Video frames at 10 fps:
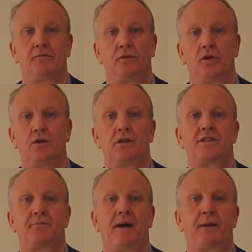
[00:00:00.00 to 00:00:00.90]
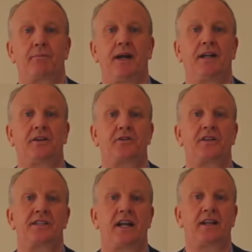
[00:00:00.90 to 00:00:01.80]
cordless backpack
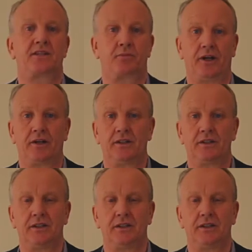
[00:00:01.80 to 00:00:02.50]
electrostatic sprayer.